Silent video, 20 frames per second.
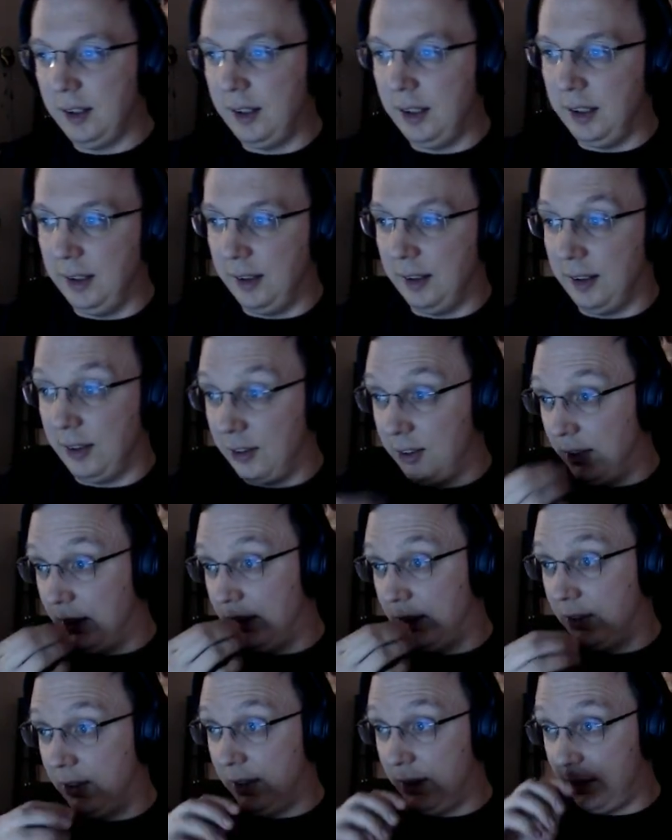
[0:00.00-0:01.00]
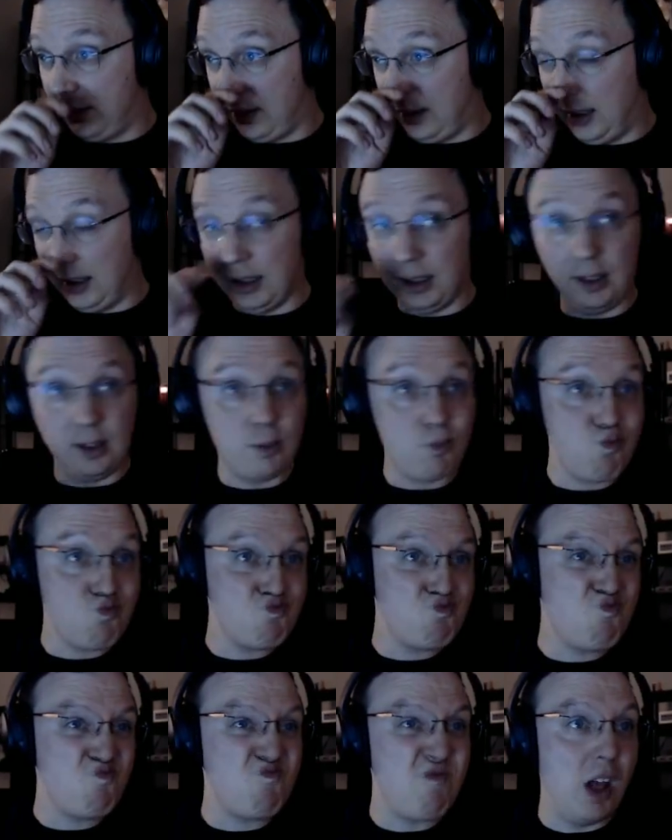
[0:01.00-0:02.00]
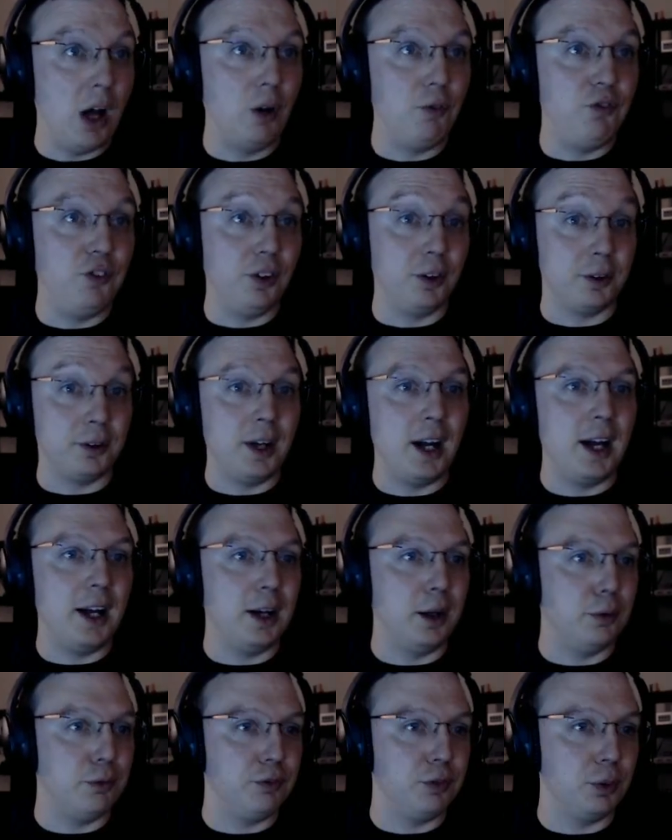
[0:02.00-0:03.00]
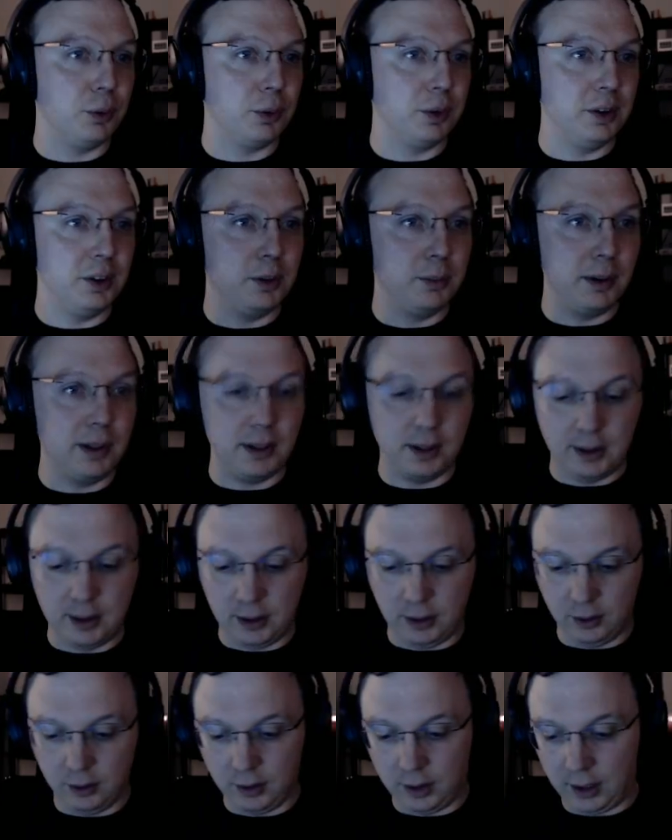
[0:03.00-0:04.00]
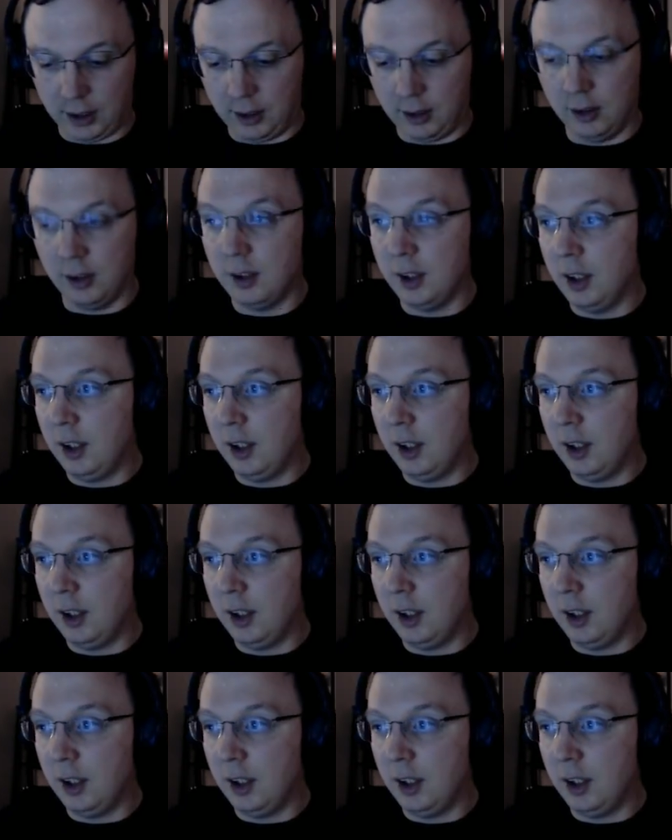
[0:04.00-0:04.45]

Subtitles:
in the sense that it's like helpful or not helpful, really, depending on how you look at it.